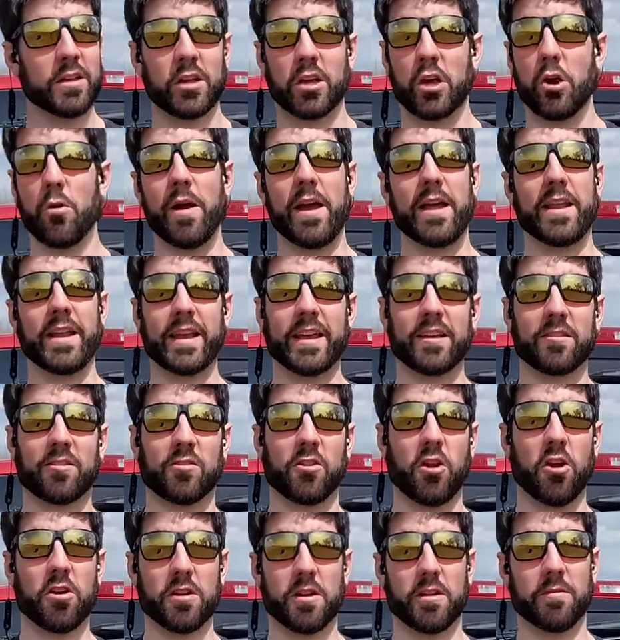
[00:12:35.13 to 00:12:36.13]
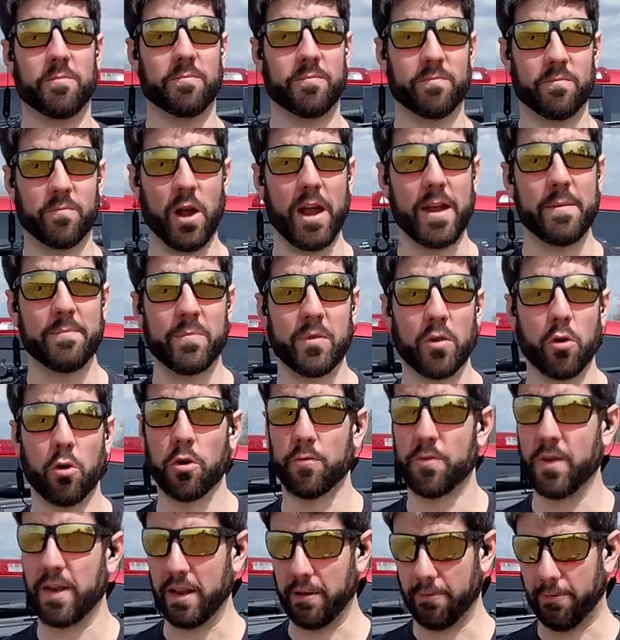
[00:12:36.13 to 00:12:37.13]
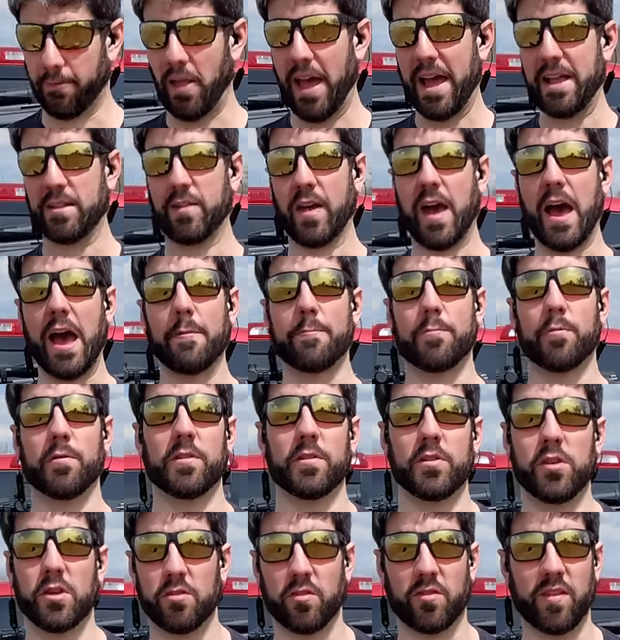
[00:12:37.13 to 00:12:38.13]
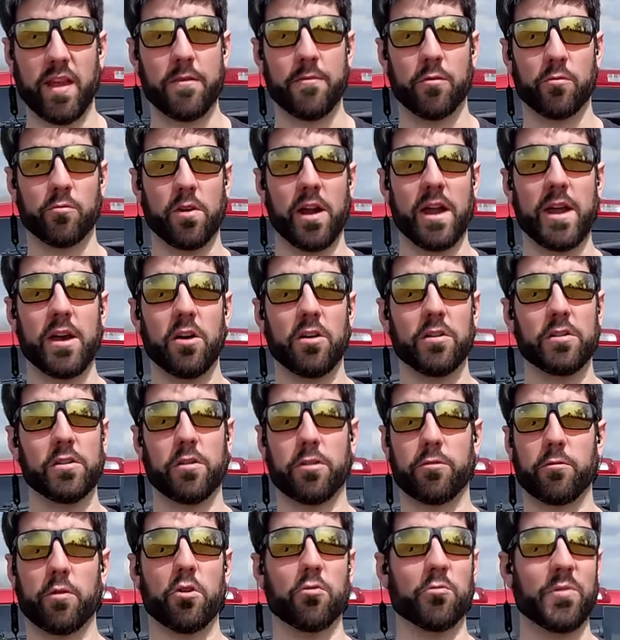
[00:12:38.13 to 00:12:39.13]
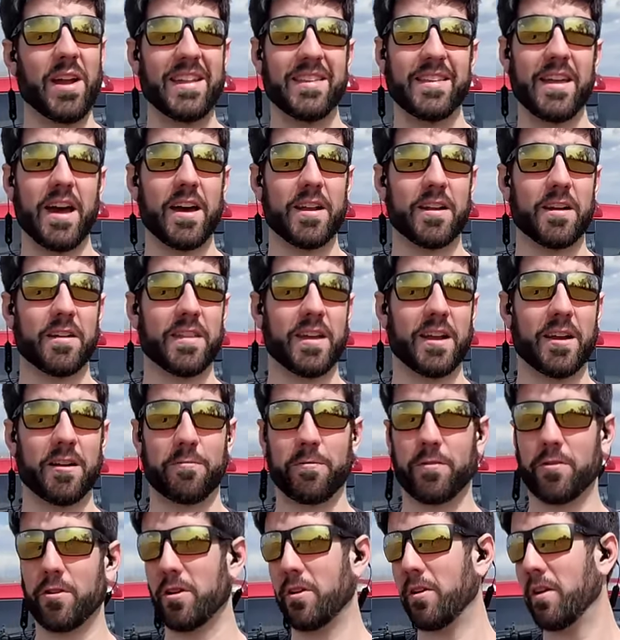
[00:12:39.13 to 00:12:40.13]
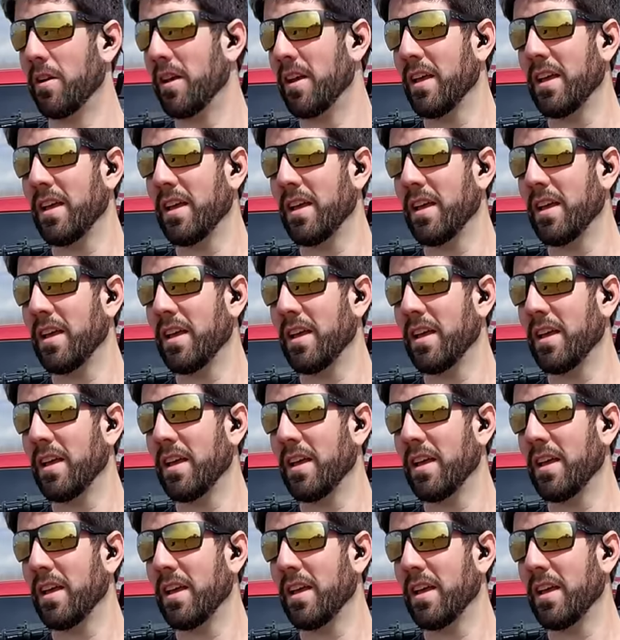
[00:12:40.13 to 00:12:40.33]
go ahead and get started, right? Or if you get a flat top, you just have a rail and you throw a red dot on there for,